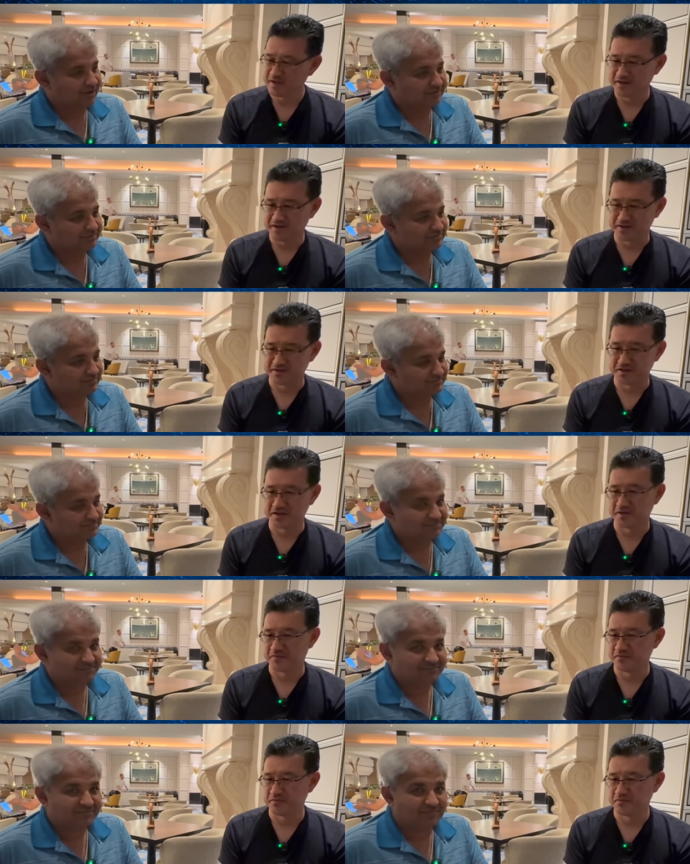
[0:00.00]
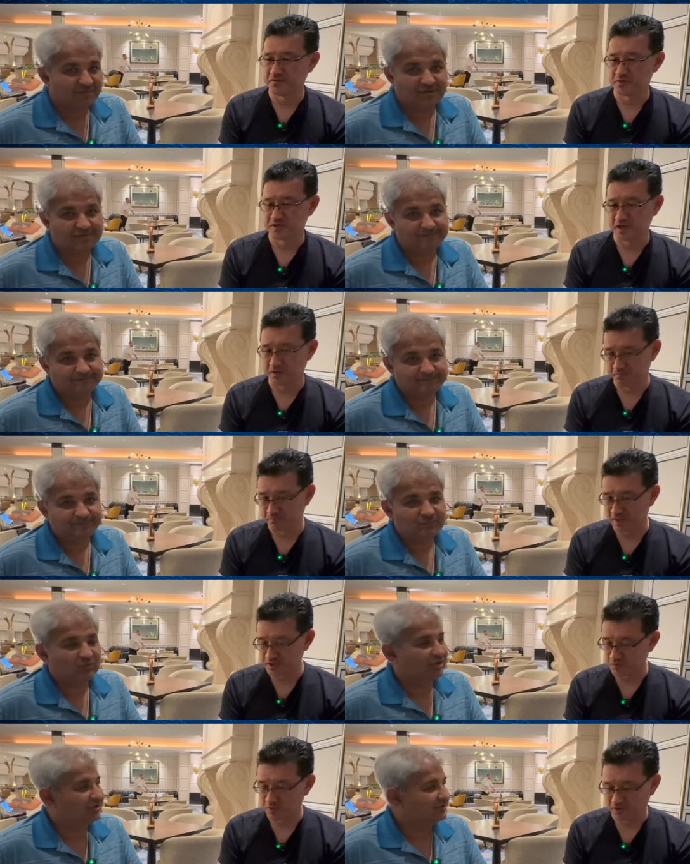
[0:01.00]
Speaker 1: and folks that
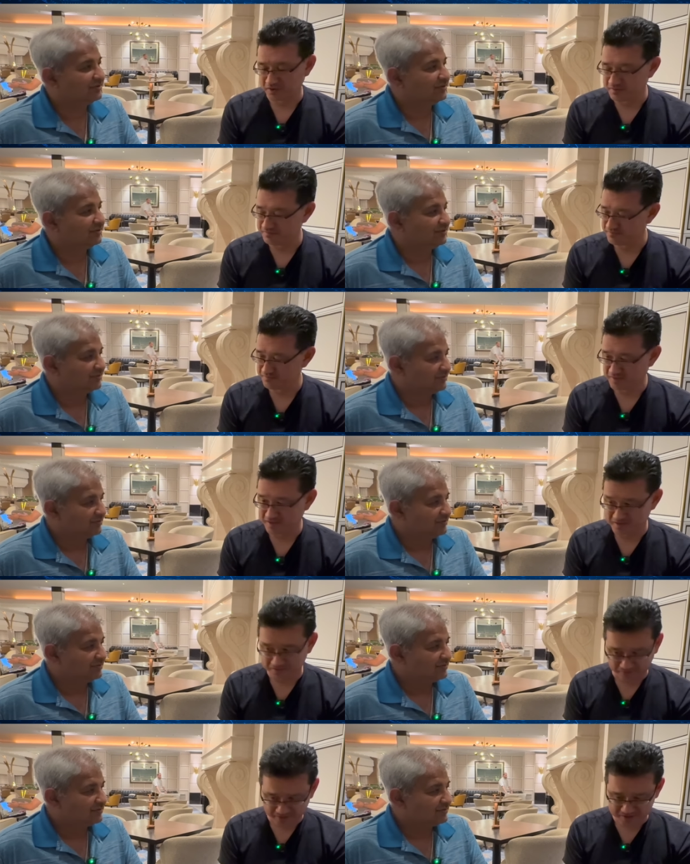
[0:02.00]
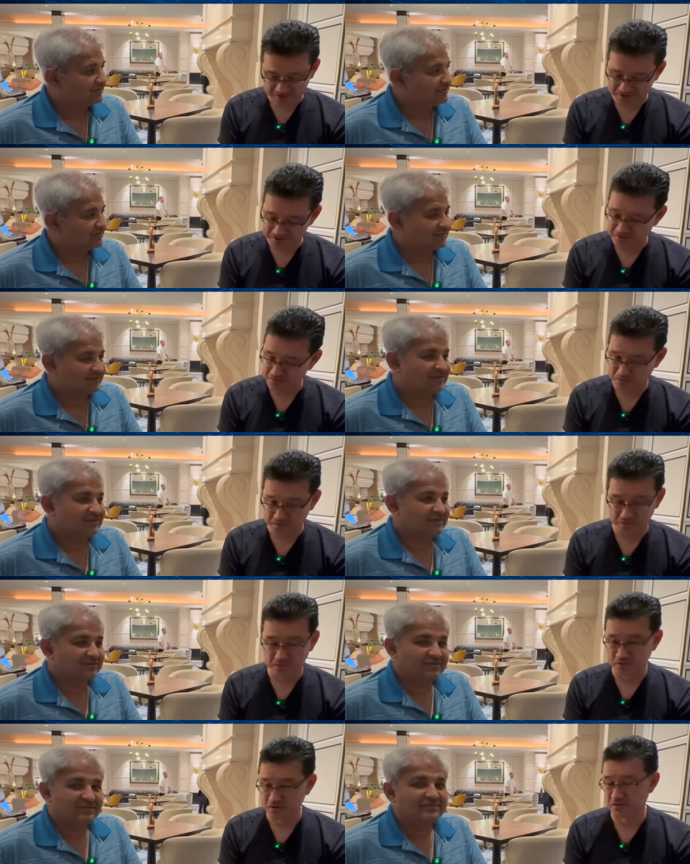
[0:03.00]
benchmark these devices, and
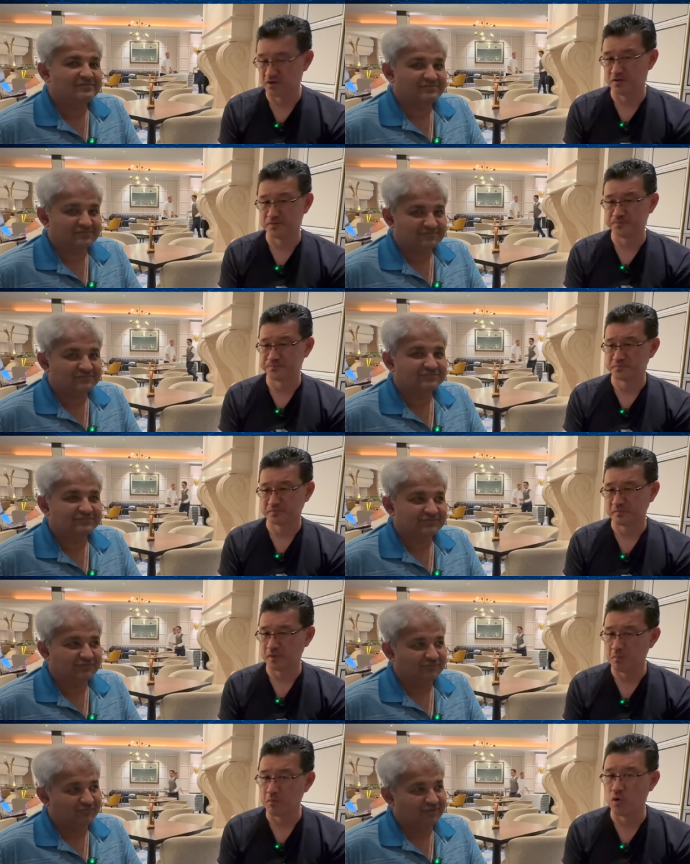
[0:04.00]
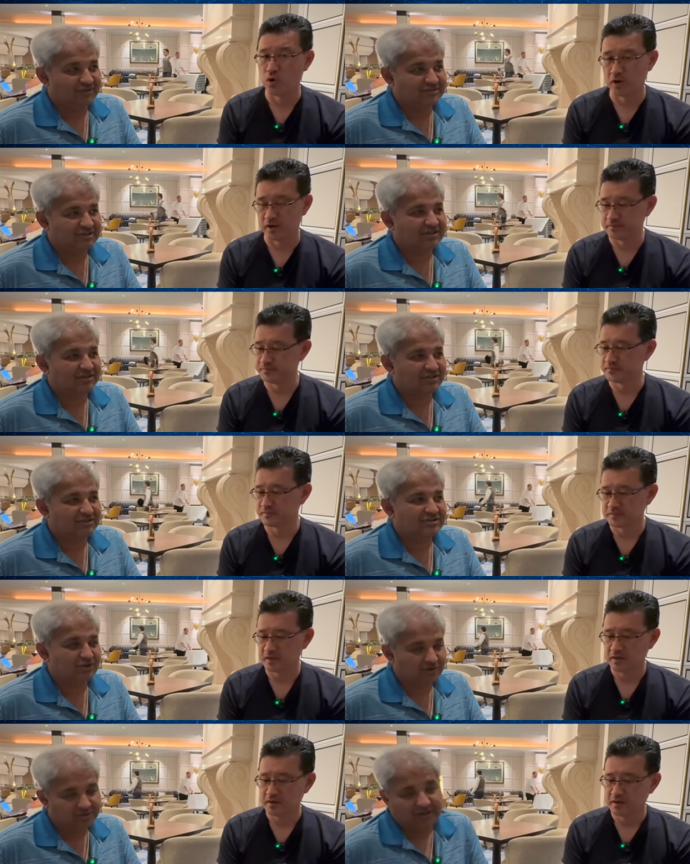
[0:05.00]
we'll know before they
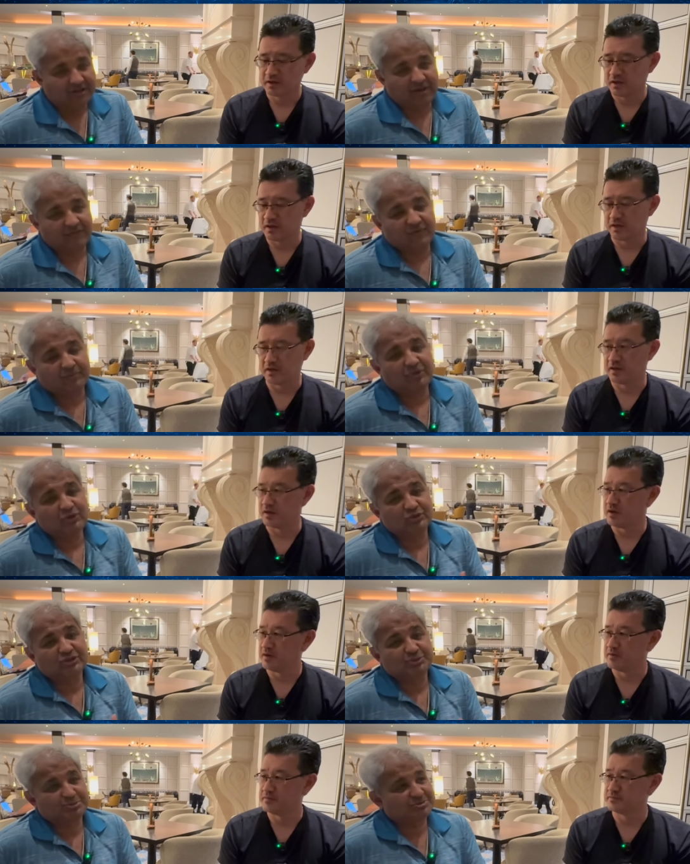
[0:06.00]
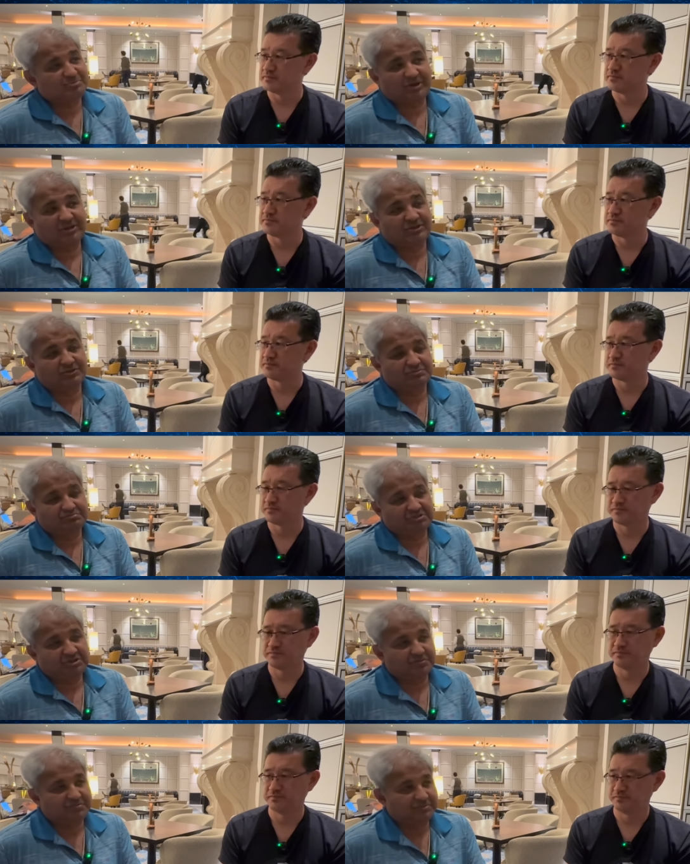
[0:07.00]
start.
Speaker 2: And from a user's perspective,
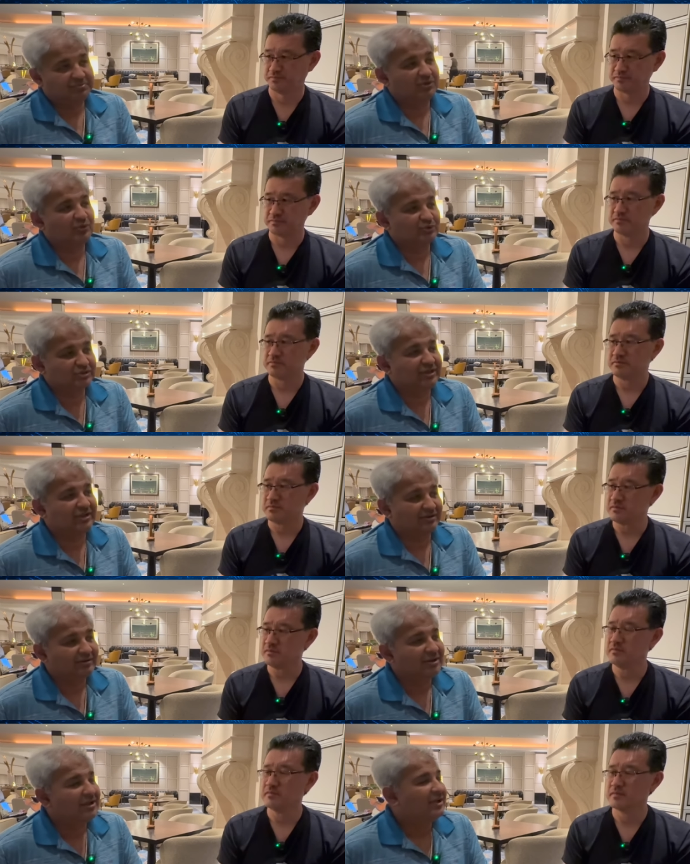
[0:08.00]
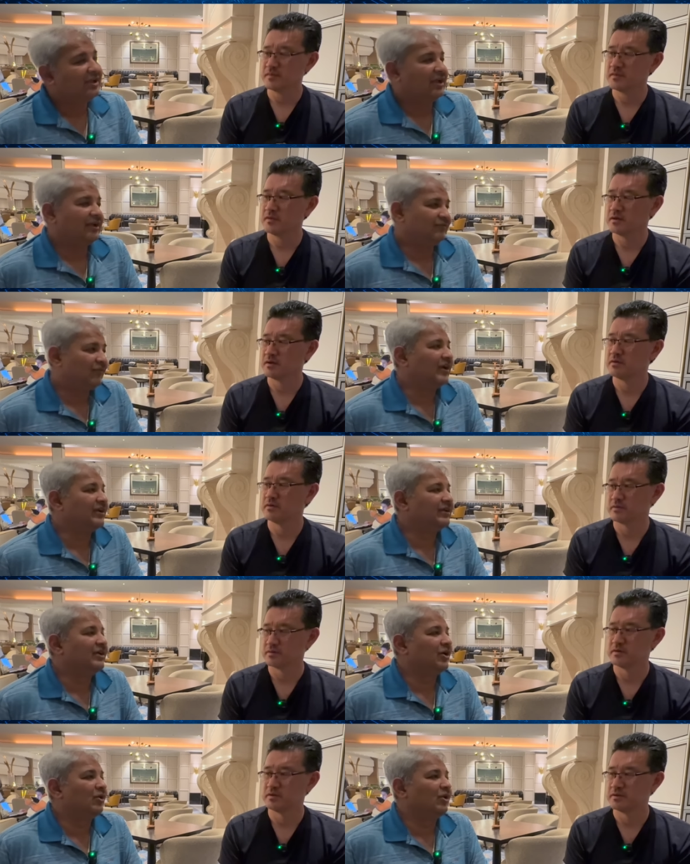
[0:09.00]
people using it and finding
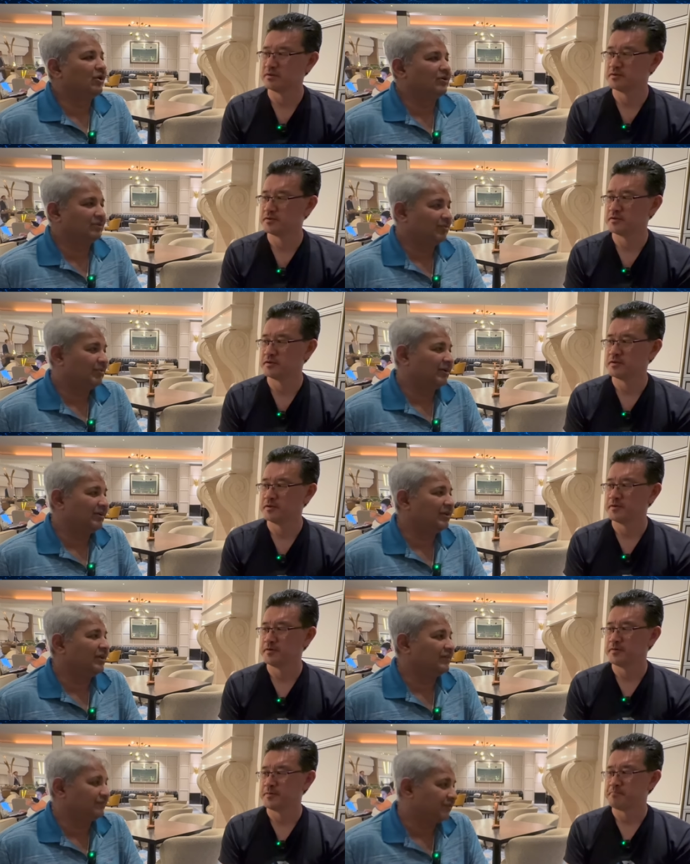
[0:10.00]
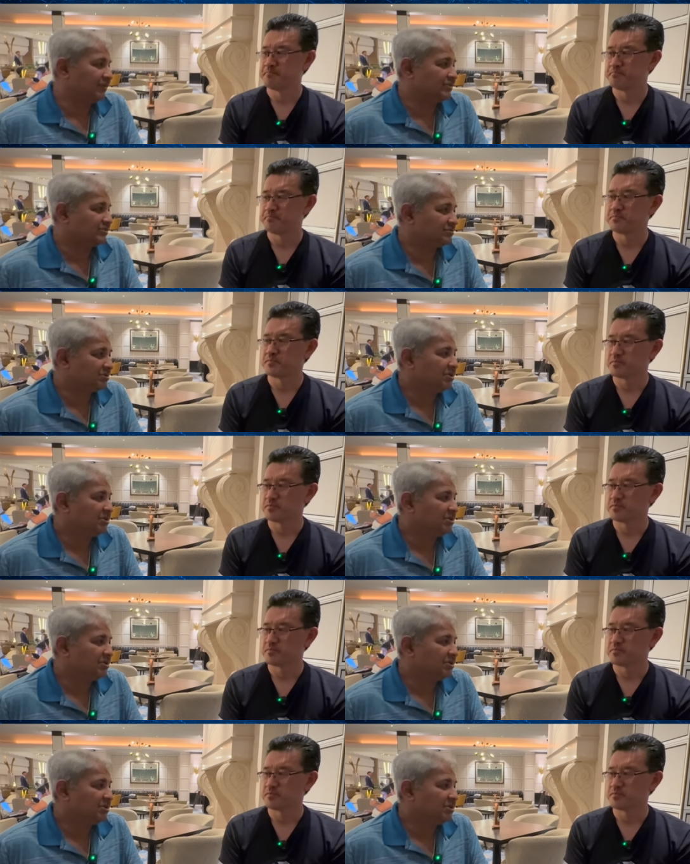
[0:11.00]
how long the battery life is.